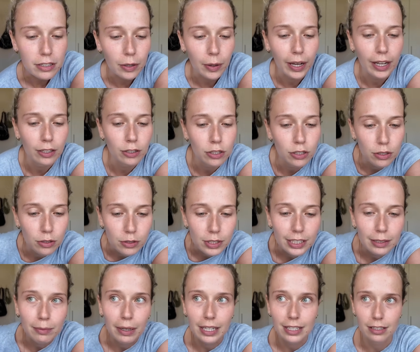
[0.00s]
So I had
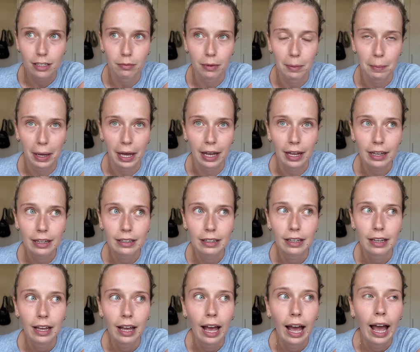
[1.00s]
shooting pains up my back,
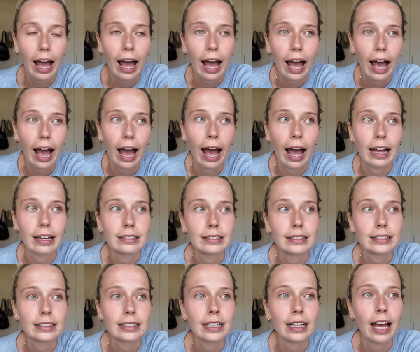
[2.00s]

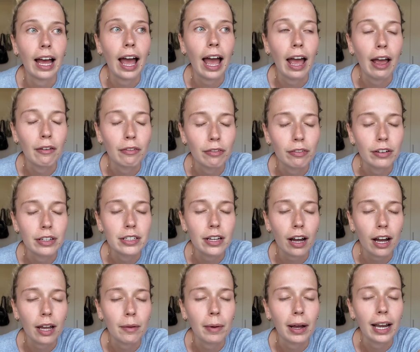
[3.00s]
and every
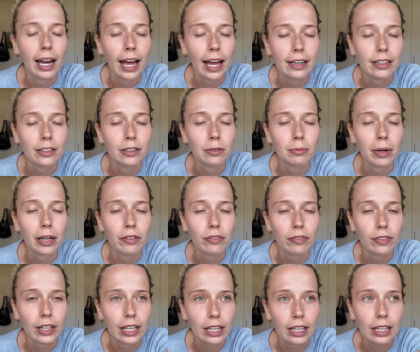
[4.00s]
time I landed on my
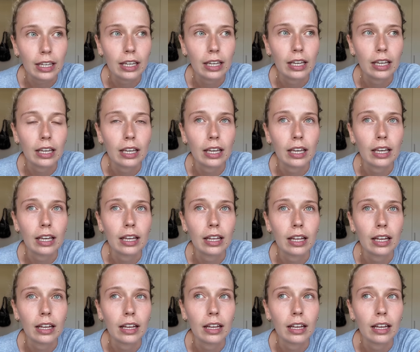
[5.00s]
feet,
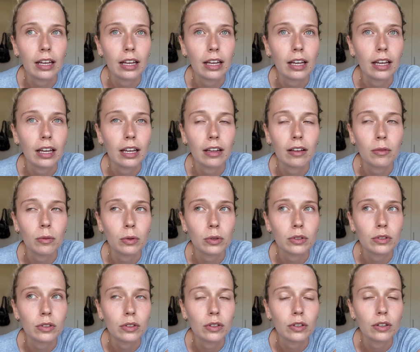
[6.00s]
it
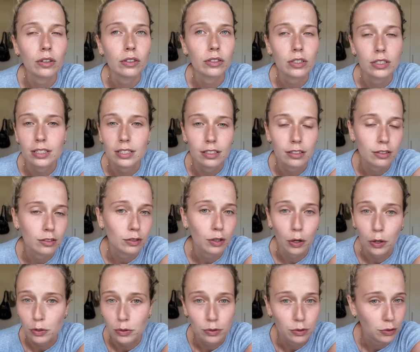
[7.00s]
was just
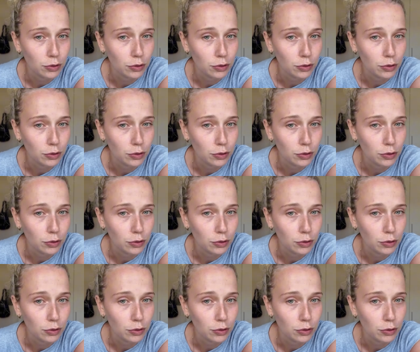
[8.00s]
so